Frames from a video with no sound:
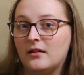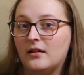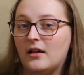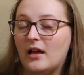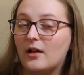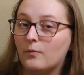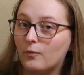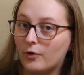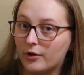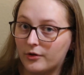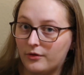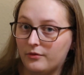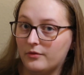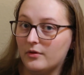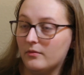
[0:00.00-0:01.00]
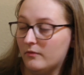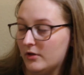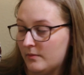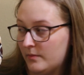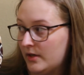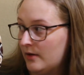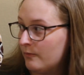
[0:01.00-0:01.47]
and work through them
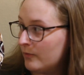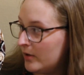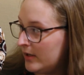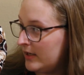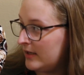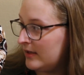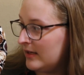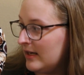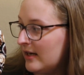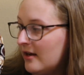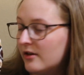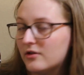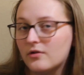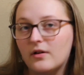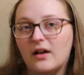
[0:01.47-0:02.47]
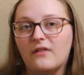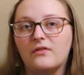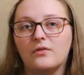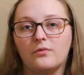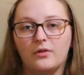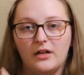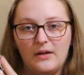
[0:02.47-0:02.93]
one by one, and I don't have
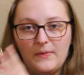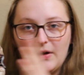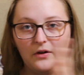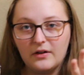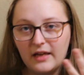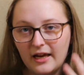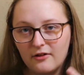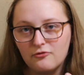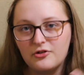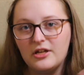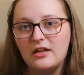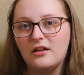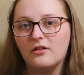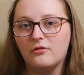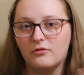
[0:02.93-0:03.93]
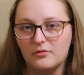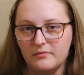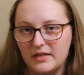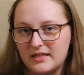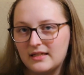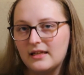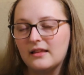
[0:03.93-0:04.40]
to worry about counting or
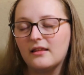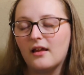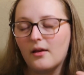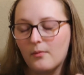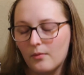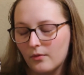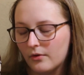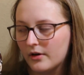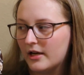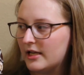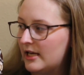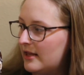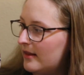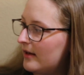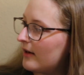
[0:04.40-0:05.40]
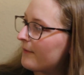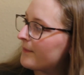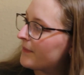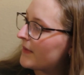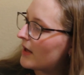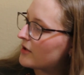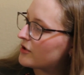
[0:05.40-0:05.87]
missing them or anything.
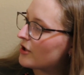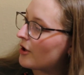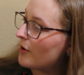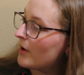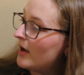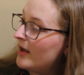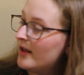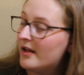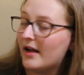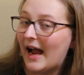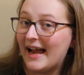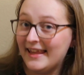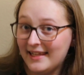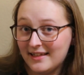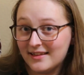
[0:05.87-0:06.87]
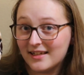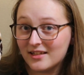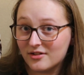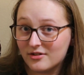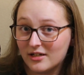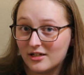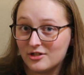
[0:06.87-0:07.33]
So I think
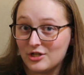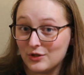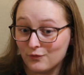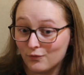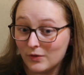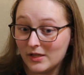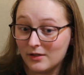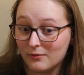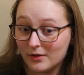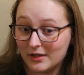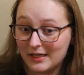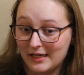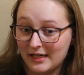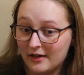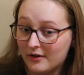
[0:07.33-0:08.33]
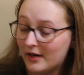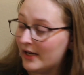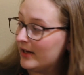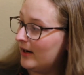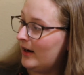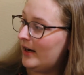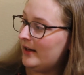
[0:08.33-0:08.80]
that strategy is really working out.
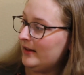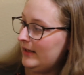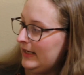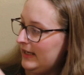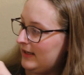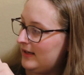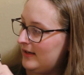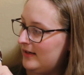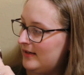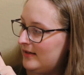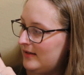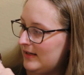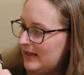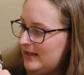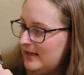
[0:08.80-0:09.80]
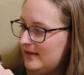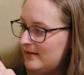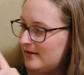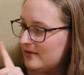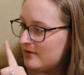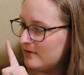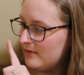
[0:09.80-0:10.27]
I got like, I
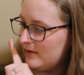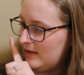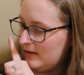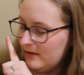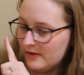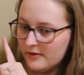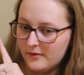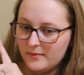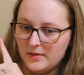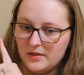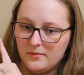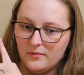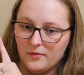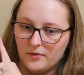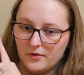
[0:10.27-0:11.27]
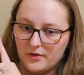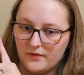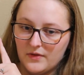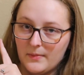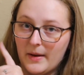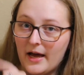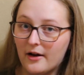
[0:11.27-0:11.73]
think there's only a little bit more
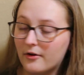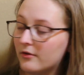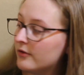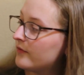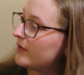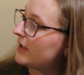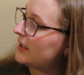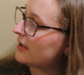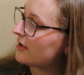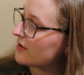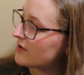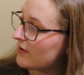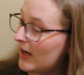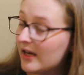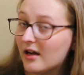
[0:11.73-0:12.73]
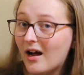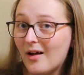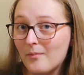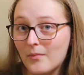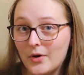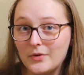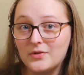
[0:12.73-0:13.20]
of the pattern over here, so I
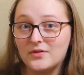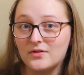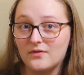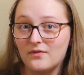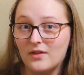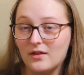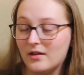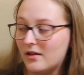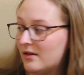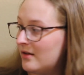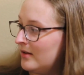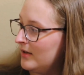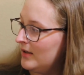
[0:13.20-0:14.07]
got most of the